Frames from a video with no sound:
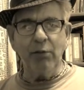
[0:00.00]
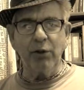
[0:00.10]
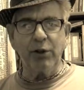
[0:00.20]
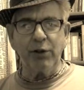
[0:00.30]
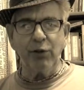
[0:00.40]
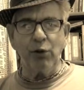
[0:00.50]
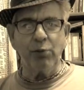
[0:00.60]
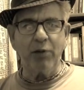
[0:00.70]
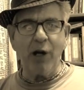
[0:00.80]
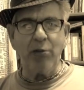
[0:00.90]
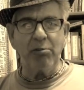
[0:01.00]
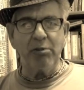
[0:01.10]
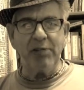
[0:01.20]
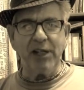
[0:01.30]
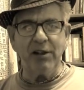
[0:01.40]
Most of you are
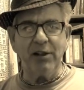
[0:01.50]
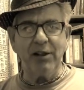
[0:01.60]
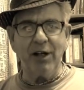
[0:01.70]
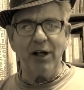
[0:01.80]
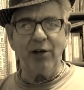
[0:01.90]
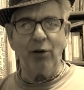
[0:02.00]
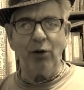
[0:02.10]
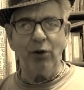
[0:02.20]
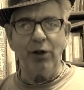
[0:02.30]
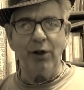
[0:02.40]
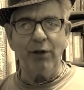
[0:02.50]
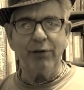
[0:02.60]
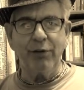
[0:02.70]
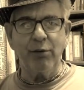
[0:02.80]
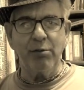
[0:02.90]
probably not old
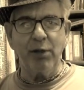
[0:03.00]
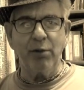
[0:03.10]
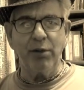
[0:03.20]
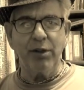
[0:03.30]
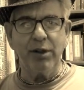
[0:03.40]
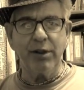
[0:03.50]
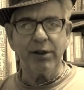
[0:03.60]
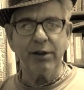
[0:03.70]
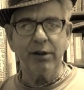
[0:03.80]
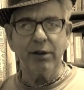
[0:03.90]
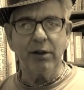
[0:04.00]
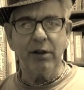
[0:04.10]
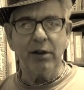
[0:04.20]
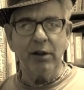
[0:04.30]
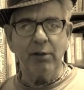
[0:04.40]
enough to remember this,
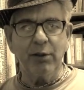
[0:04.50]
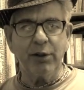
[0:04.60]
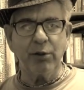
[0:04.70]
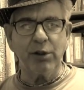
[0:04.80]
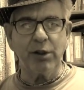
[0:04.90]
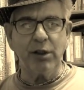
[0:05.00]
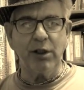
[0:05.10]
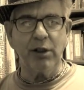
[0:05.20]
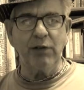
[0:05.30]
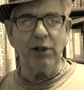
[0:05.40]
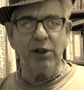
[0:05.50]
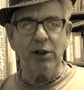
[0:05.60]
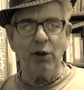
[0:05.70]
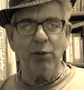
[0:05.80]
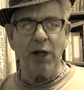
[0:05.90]
but there was a TV
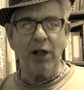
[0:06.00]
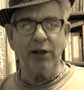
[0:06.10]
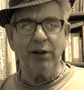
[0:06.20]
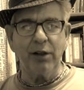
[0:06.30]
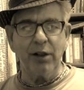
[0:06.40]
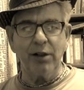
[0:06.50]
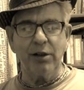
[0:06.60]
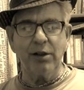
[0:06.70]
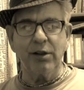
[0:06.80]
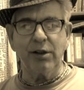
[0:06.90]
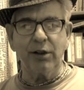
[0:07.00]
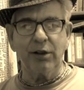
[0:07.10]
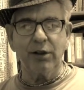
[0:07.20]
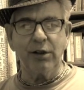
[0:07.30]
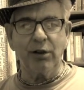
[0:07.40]
show back in the
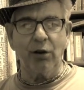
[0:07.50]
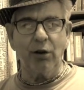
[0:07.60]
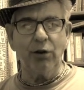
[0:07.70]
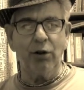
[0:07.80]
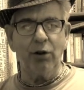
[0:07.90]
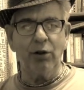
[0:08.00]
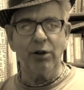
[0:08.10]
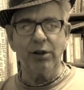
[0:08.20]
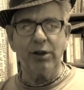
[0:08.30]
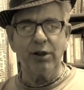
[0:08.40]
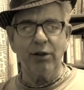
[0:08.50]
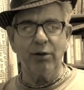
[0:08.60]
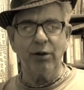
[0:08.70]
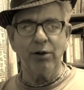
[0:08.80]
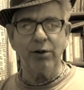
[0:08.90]
1960s called Hogan's
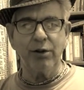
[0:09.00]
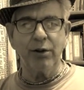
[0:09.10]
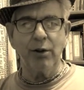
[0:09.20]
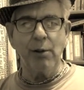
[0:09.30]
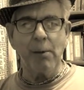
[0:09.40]
Heroes.